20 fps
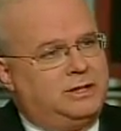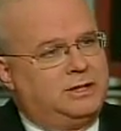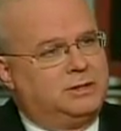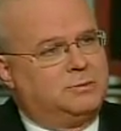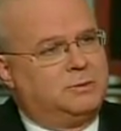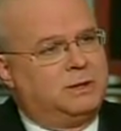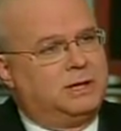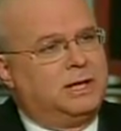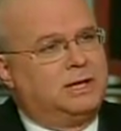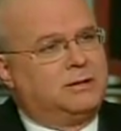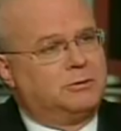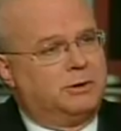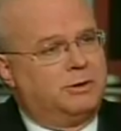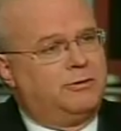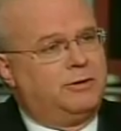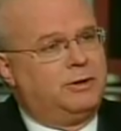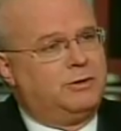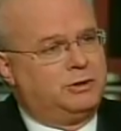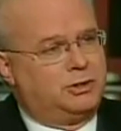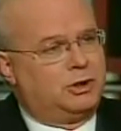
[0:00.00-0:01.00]
Nations because
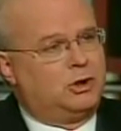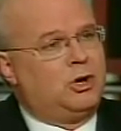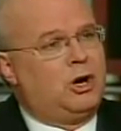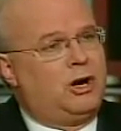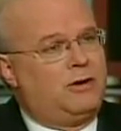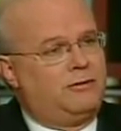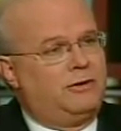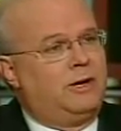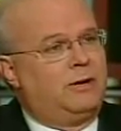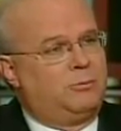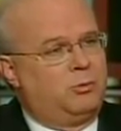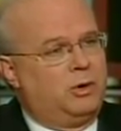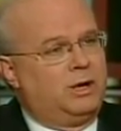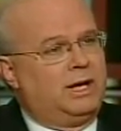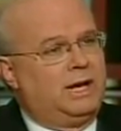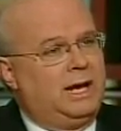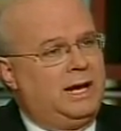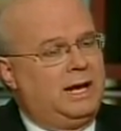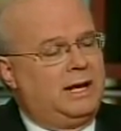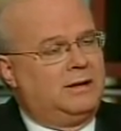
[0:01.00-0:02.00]
he refused to cough
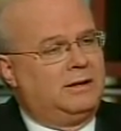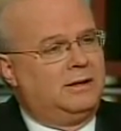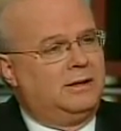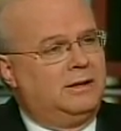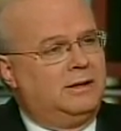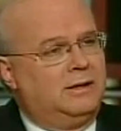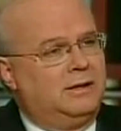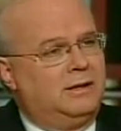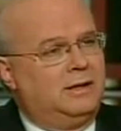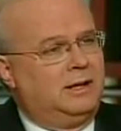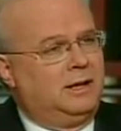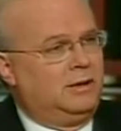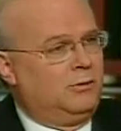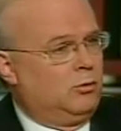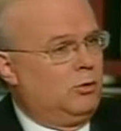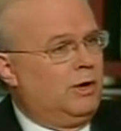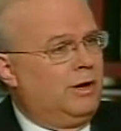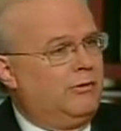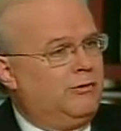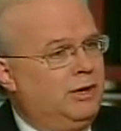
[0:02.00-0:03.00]
up what he had.
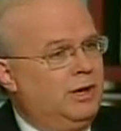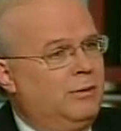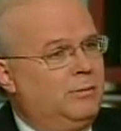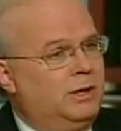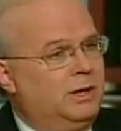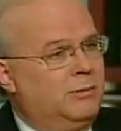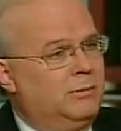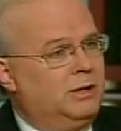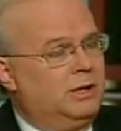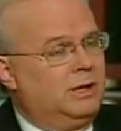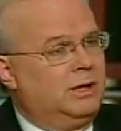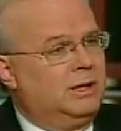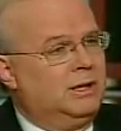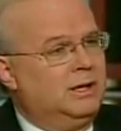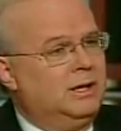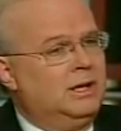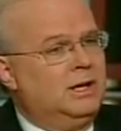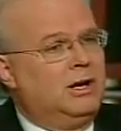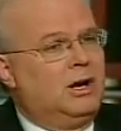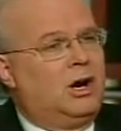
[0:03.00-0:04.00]
in the way of WMD.